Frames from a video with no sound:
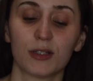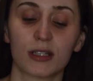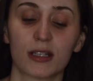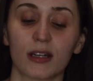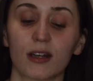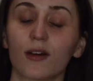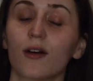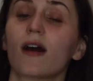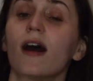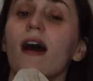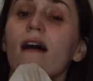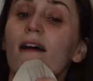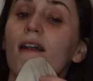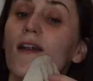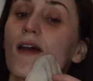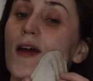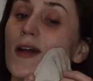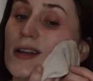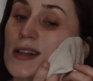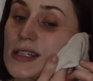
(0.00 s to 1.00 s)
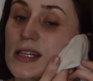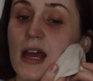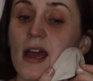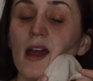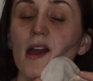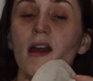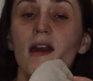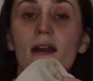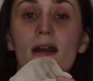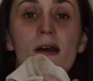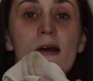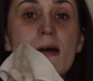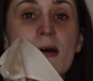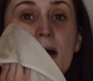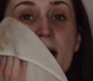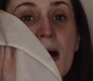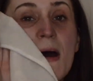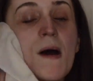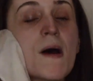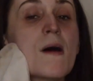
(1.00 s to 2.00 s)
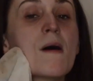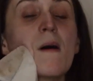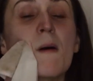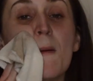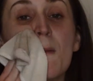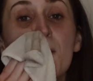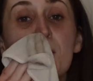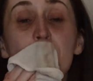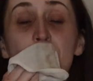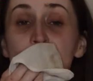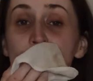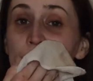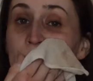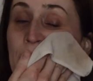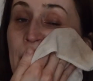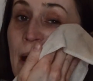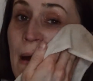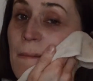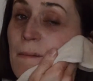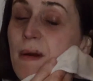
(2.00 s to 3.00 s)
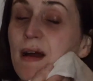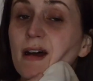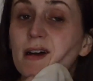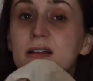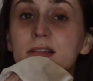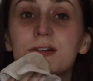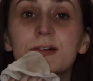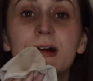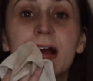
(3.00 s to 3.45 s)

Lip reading: just going to go ahead and take that mask